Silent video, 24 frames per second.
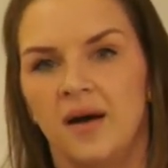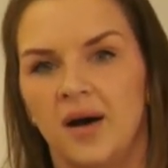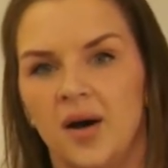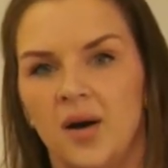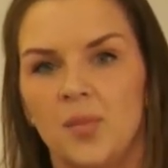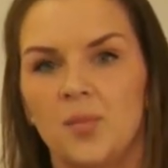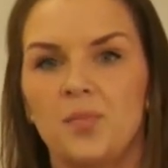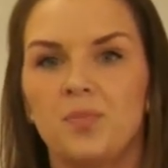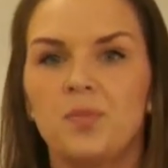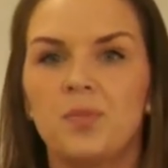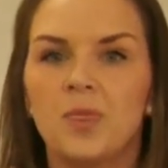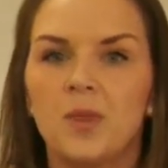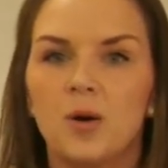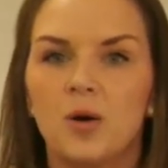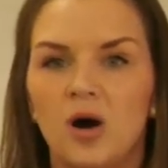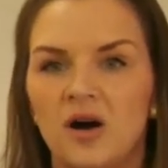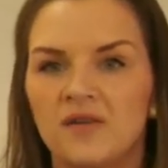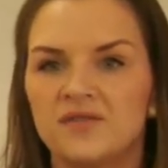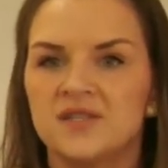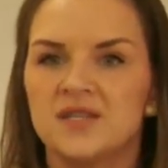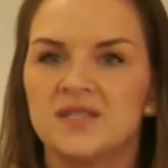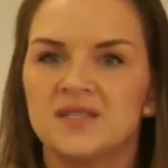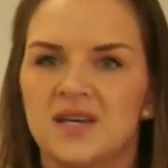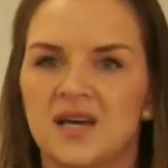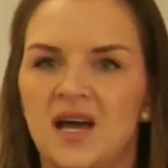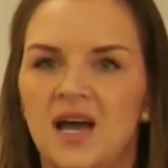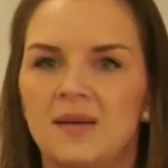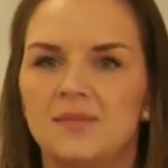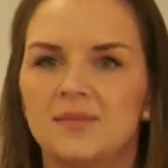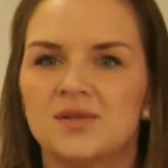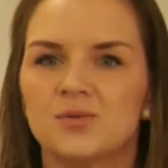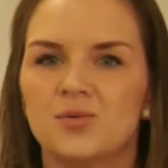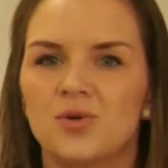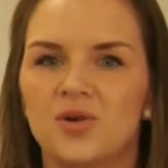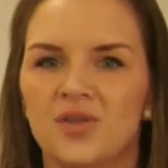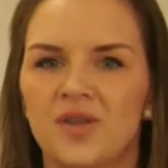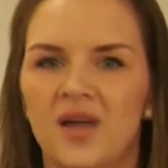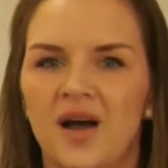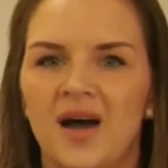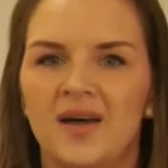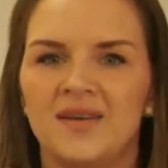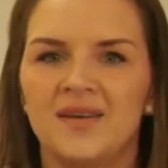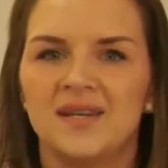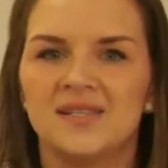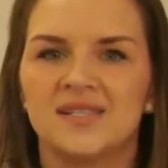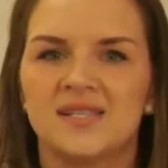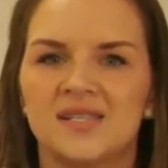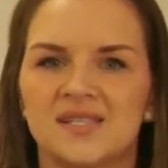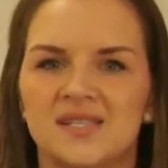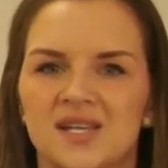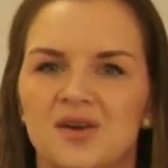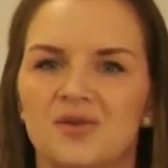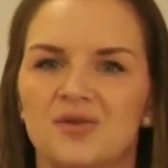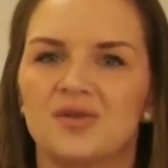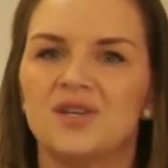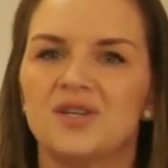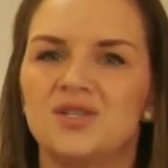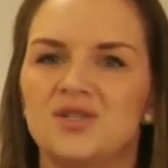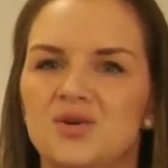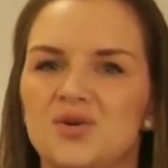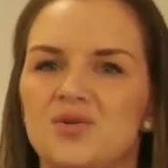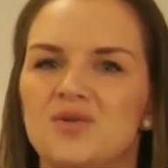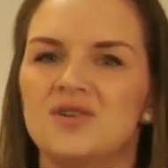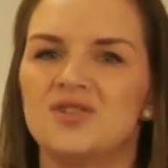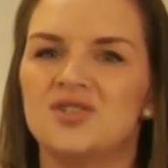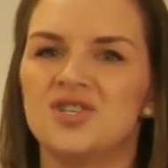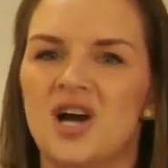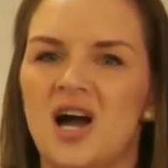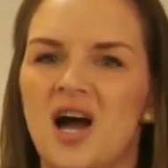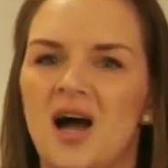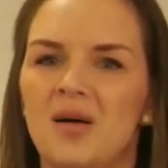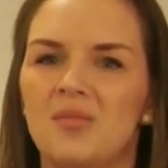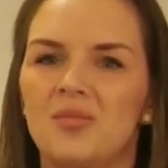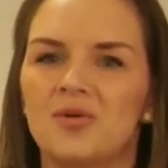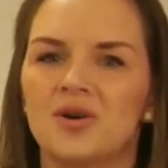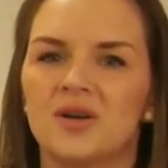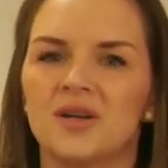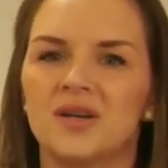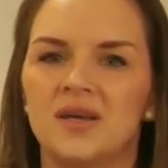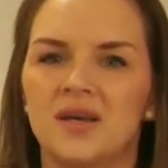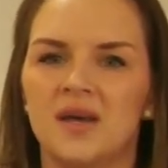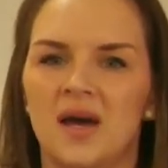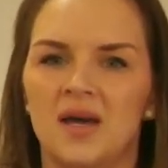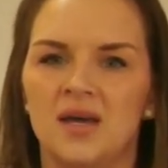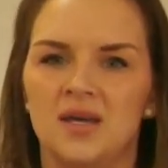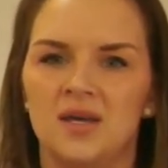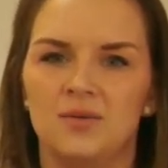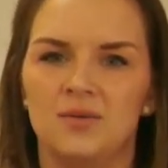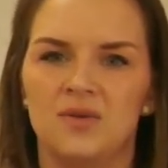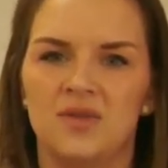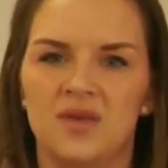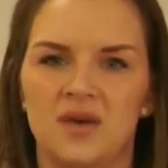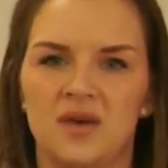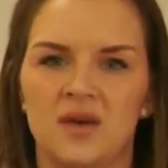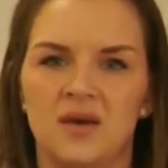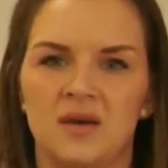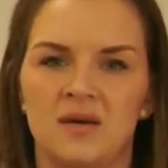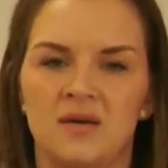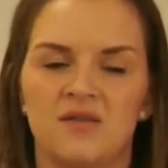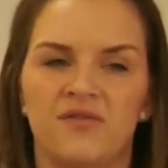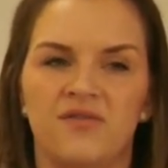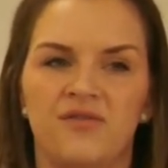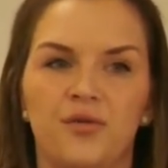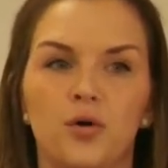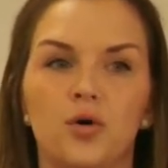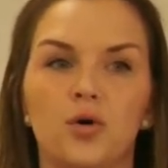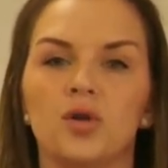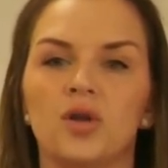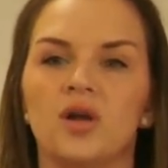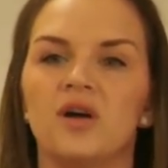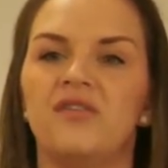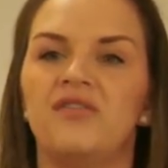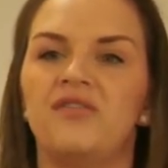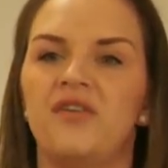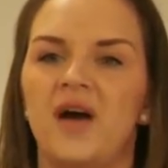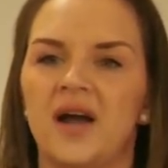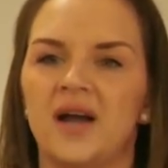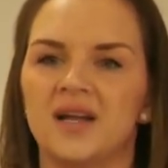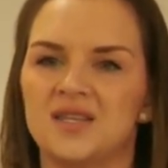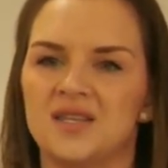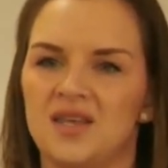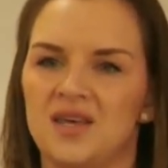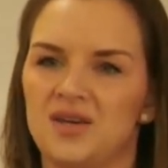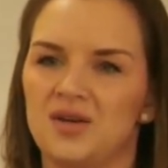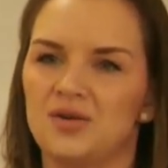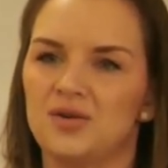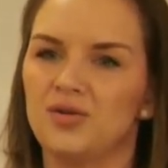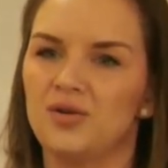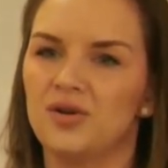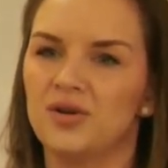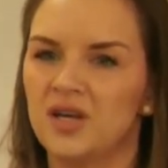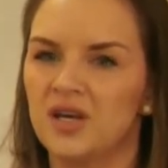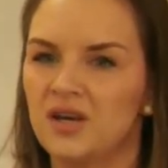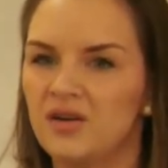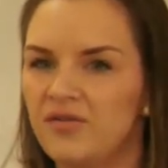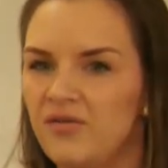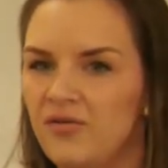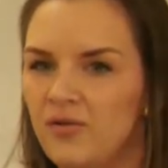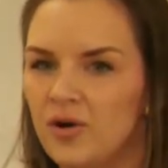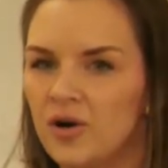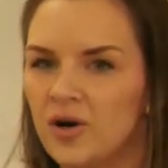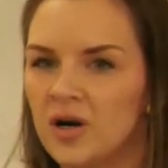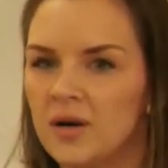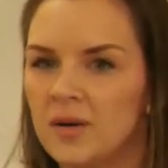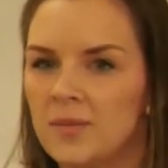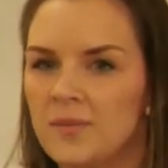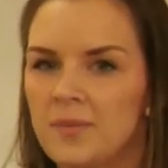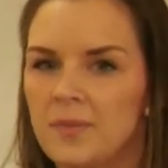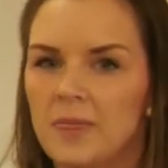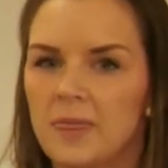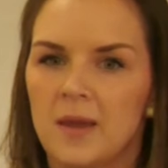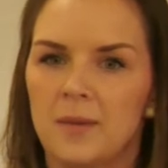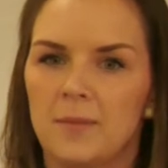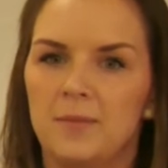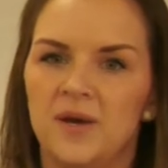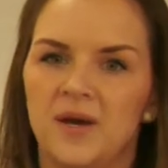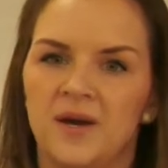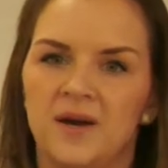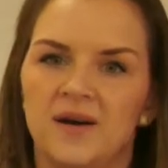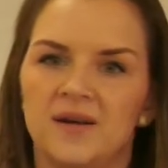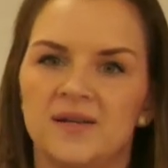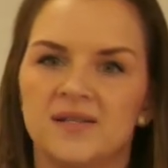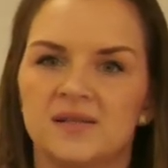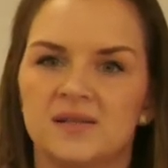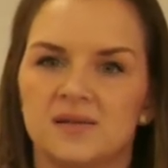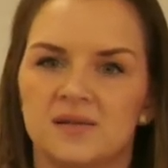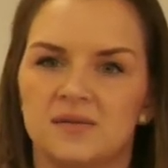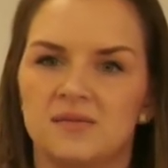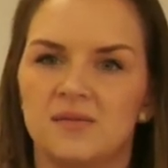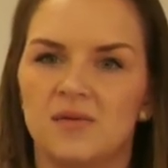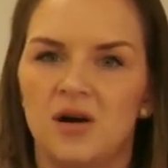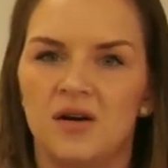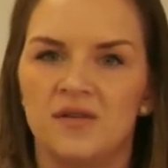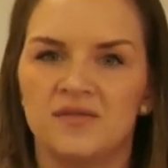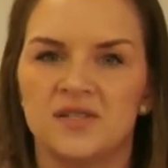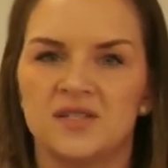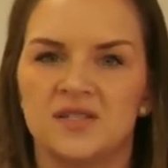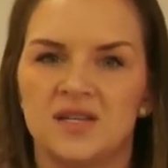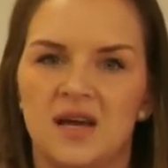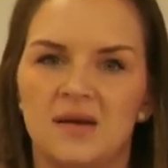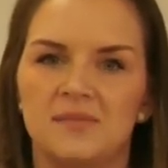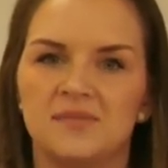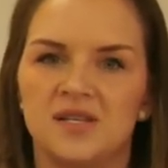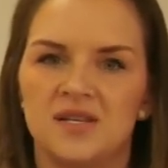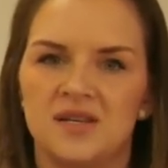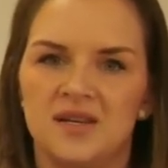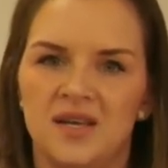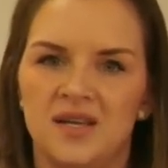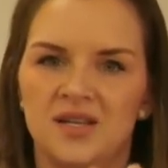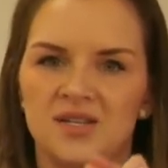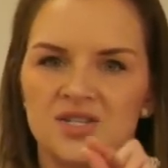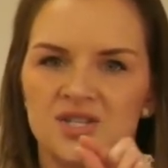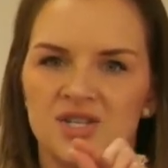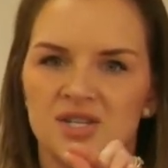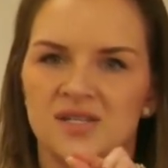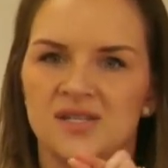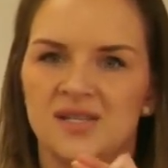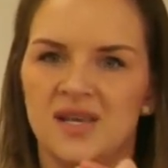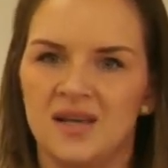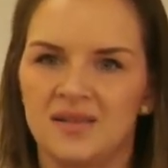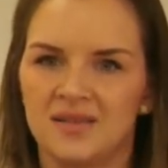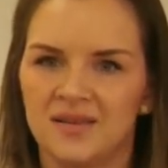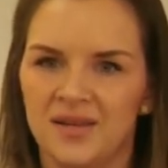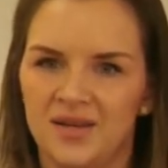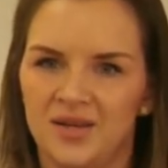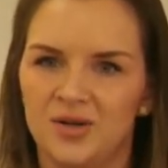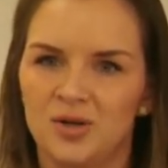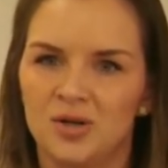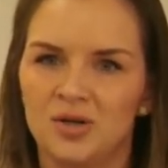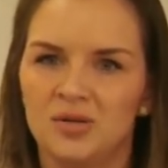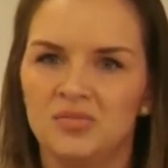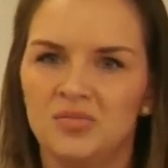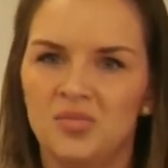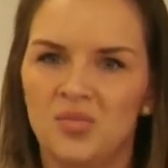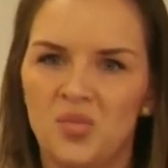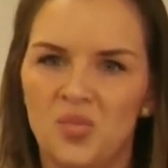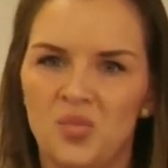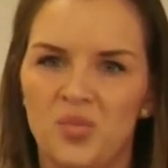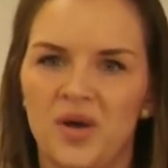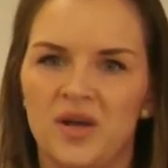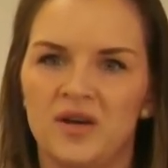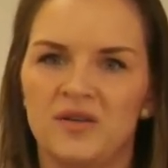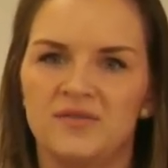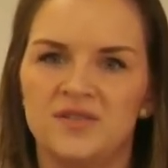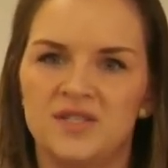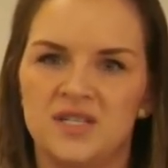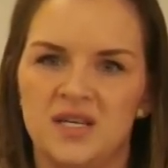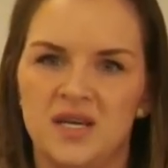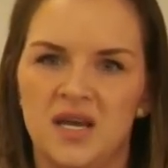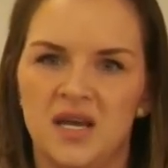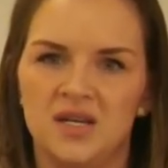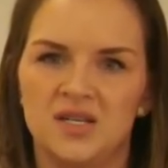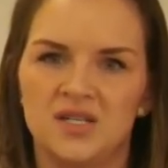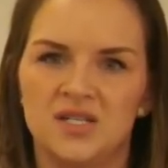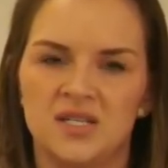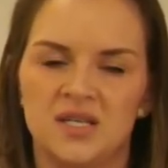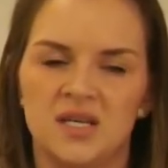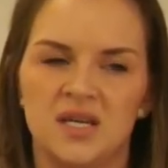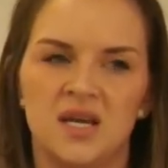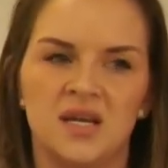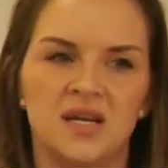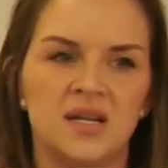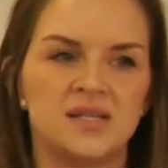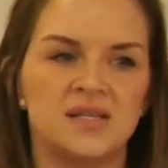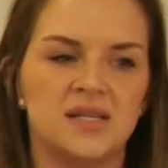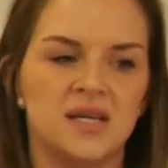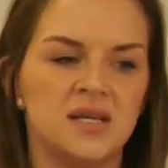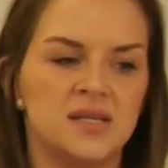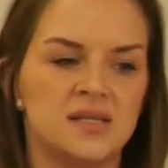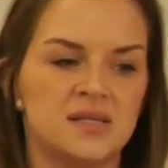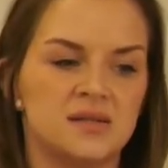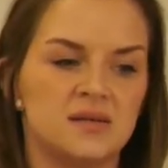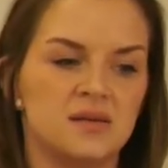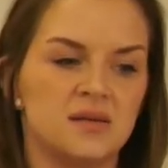oftentimes will not necessarily do the job or get you the full effect that you're looking for, because oftentimes it needs just that little bit of THC, and